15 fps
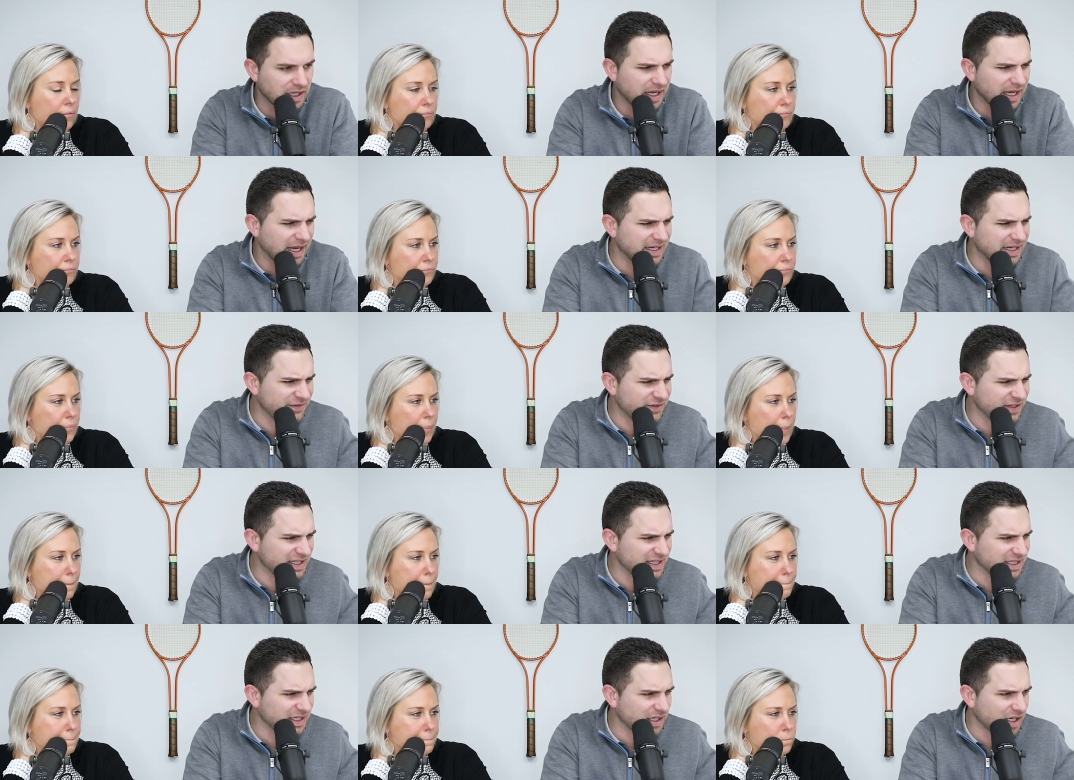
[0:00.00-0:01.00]
Speaker 1: and even
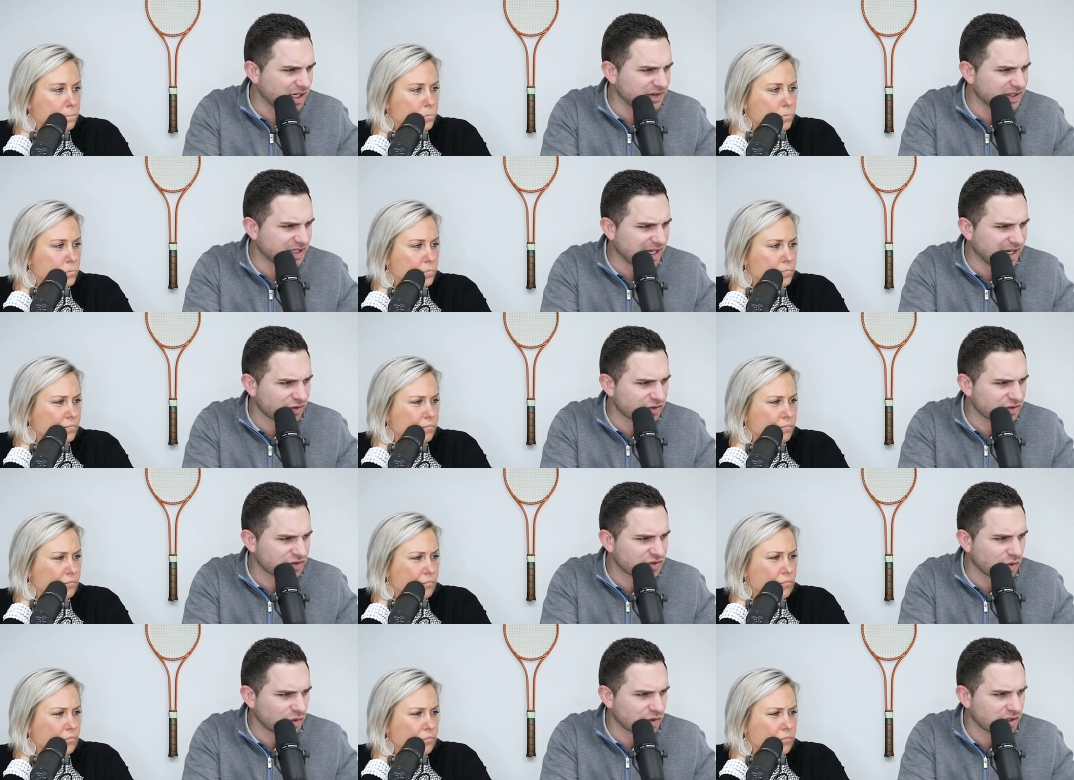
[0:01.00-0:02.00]
the, uh, the
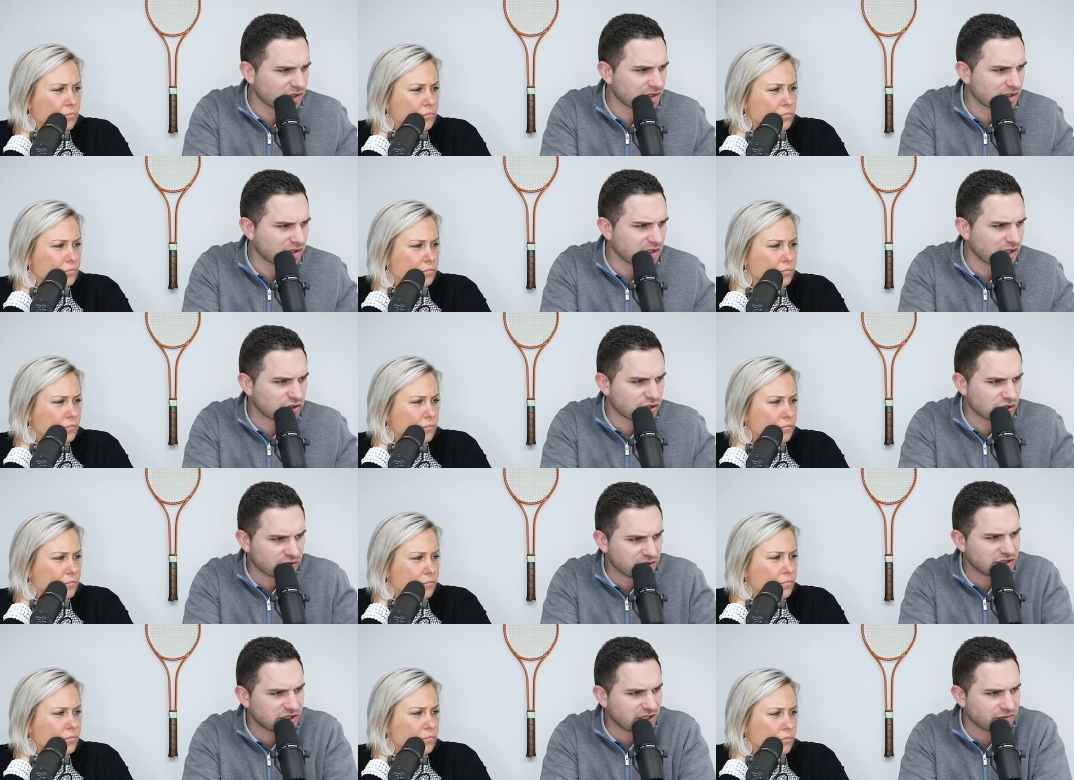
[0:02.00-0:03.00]
Arizona Attorney
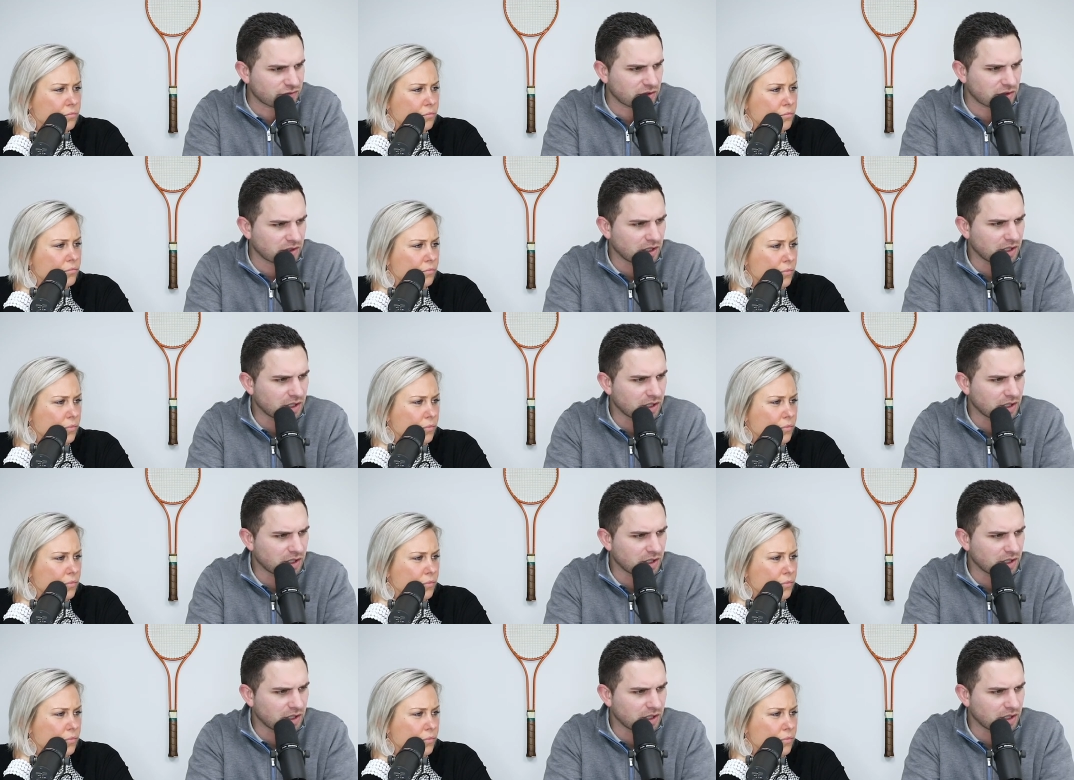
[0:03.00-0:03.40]
General